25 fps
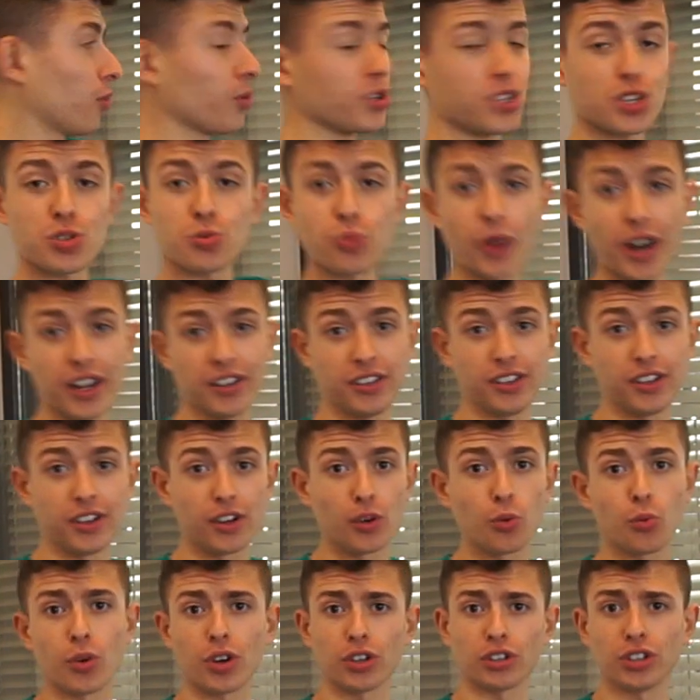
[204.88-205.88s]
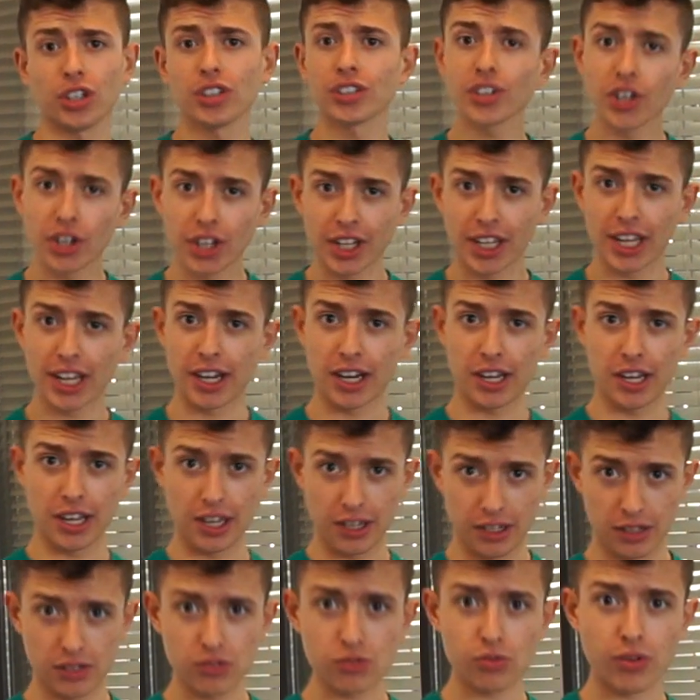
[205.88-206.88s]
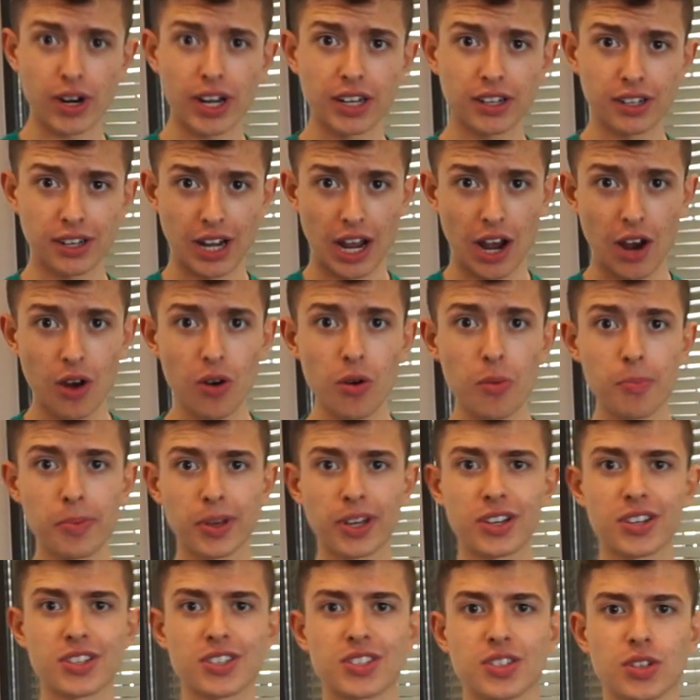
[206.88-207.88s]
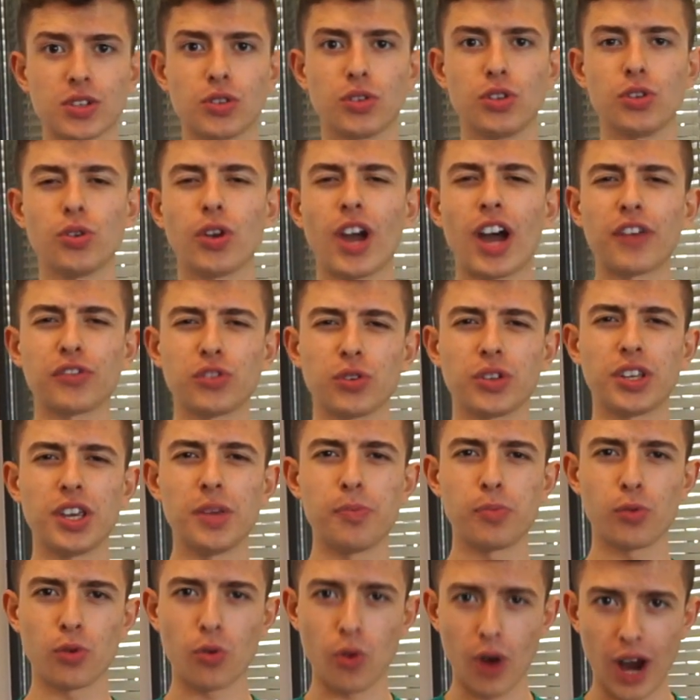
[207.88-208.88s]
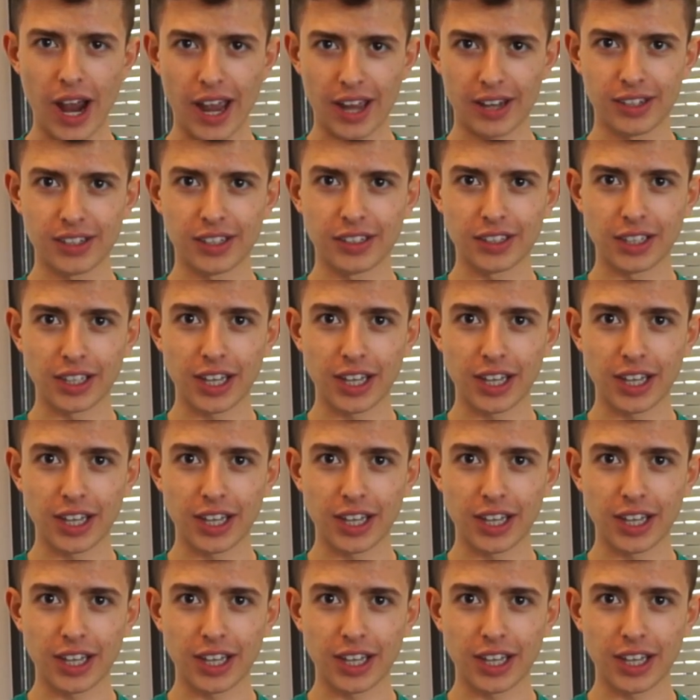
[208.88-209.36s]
which is right here. We're not gonna get in right now because you have to keep quiet in the